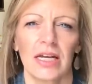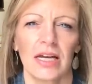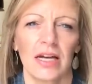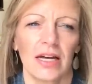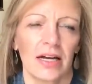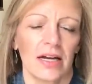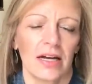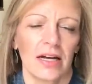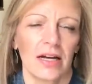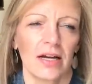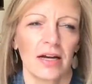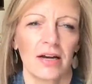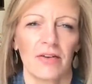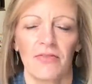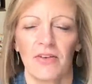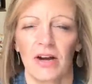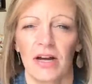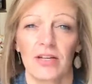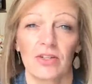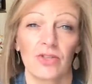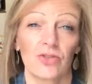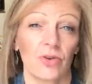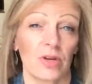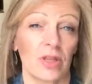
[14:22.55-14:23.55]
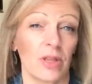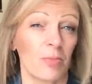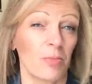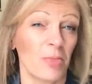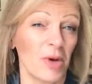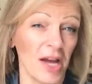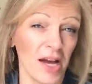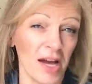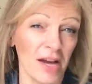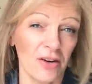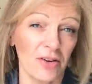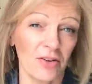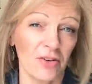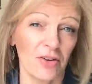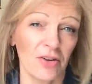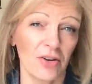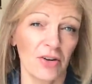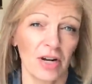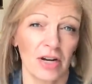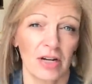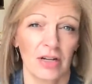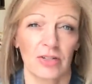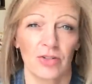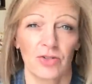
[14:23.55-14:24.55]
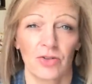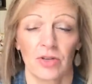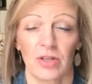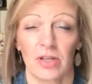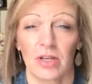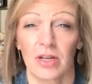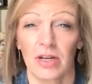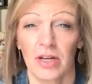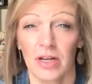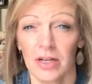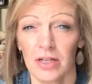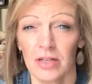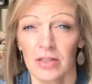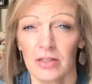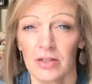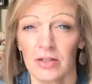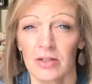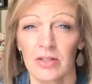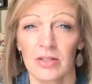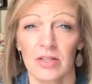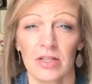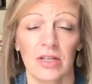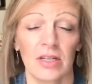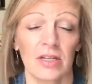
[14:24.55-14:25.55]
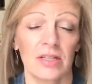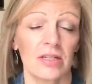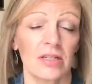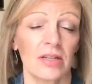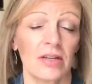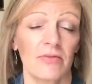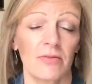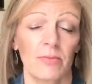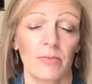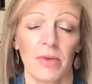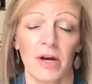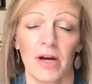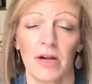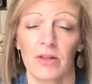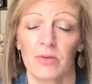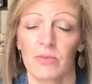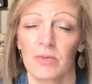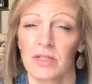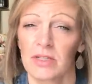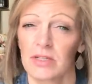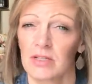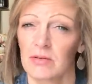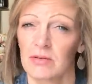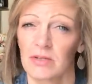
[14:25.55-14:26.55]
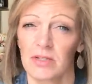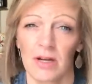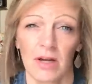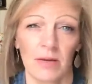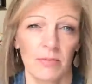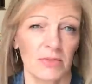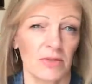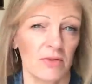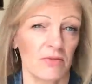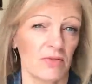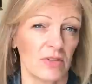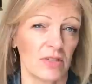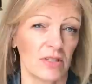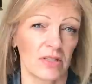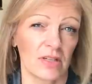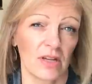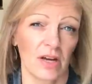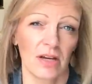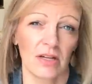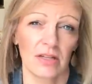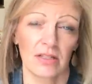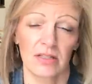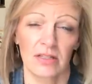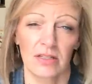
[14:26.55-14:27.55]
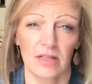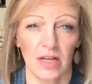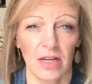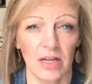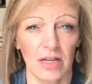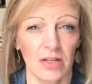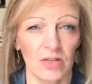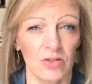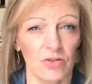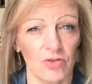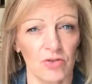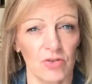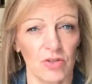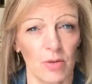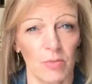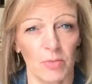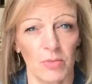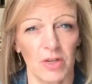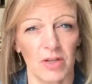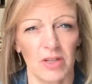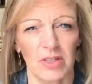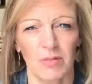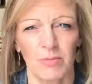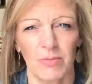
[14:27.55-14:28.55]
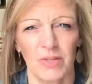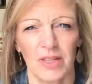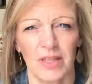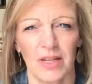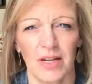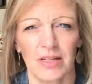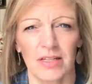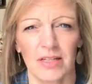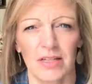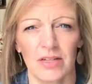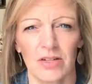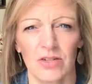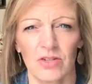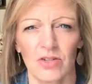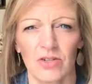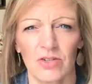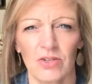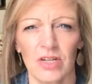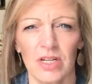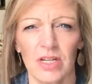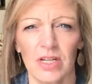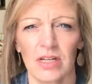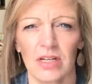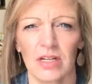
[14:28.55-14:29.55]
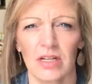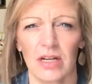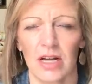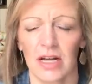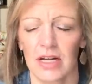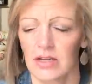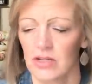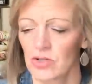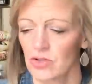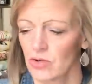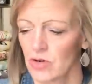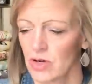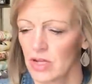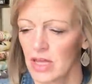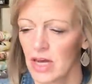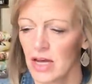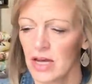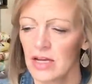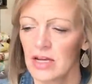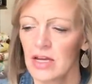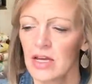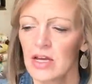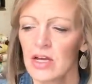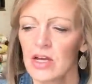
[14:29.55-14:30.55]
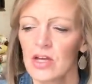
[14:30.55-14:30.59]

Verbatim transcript: Uh, if I enjoy the pattern or I enjoy the colors, it doesn't even bother me sometimes if it's got stains or something. To me, that's history and I enjoy that.